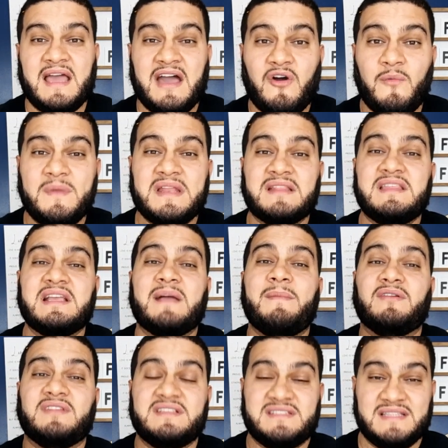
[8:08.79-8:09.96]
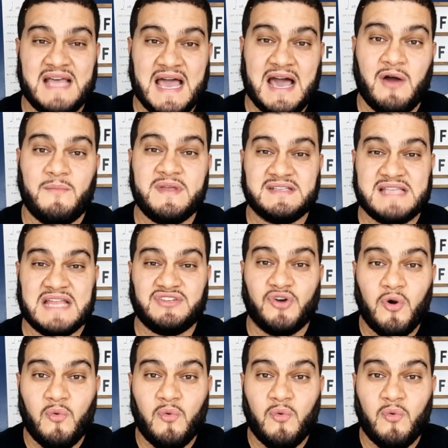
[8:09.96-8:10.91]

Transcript: help me to think about this now because I don't